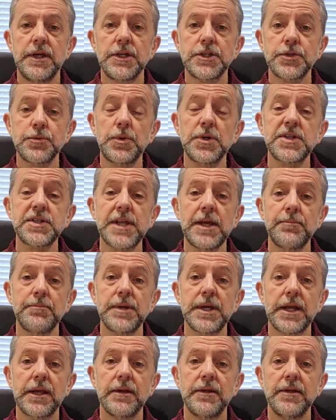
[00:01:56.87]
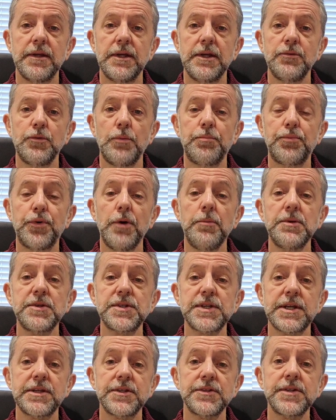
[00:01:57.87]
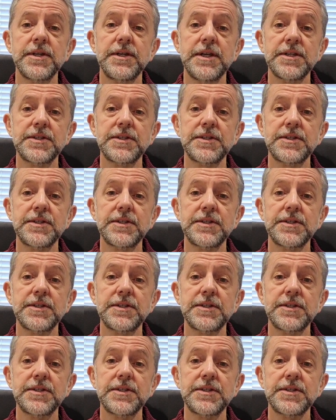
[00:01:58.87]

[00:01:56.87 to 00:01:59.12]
So what does that mean? Well, promising doesn't